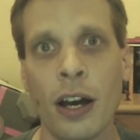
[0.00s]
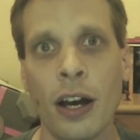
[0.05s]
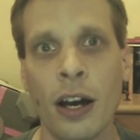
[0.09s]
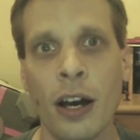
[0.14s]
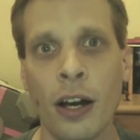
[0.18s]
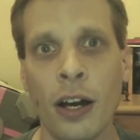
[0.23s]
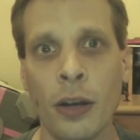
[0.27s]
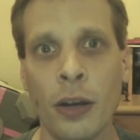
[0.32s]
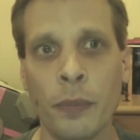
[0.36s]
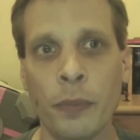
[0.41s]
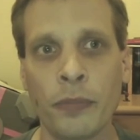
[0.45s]

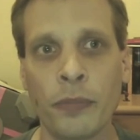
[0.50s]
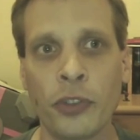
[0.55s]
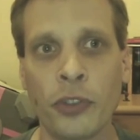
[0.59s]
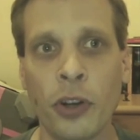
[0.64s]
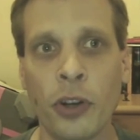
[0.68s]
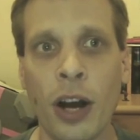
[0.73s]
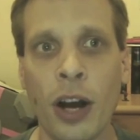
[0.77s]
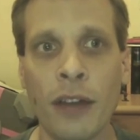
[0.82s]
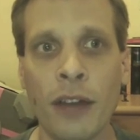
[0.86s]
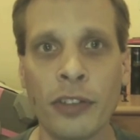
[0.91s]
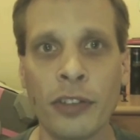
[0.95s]

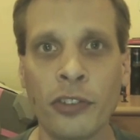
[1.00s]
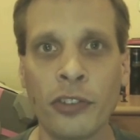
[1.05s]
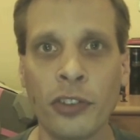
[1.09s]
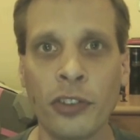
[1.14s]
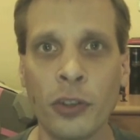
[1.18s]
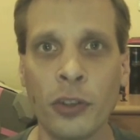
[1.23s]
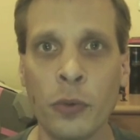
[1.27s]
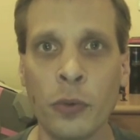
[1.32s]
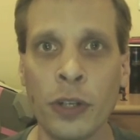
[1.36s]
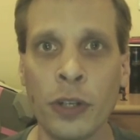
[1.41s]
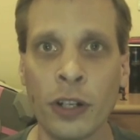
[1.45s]
So
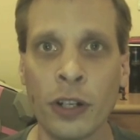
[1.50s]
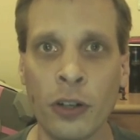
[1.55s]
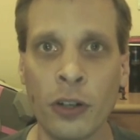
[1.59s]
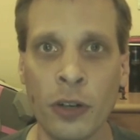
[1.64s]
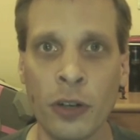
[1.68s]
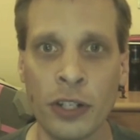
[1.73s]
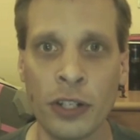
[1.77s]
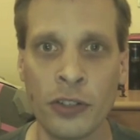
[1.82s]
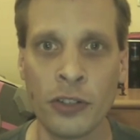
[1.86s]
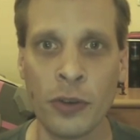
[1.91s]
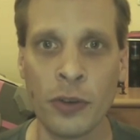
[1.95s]
obviously we are
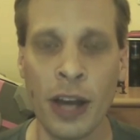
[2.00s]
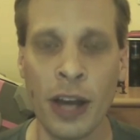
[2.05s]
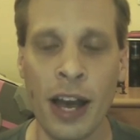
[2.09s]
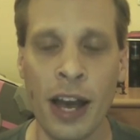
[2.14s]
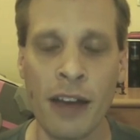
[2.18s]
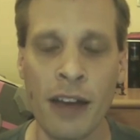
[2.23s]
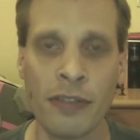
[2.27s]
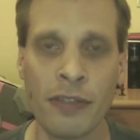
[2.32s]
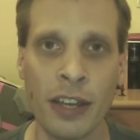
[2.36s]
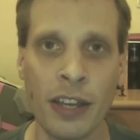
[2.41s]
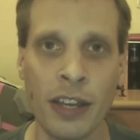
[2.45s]
going to
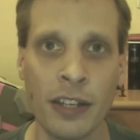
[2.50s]
have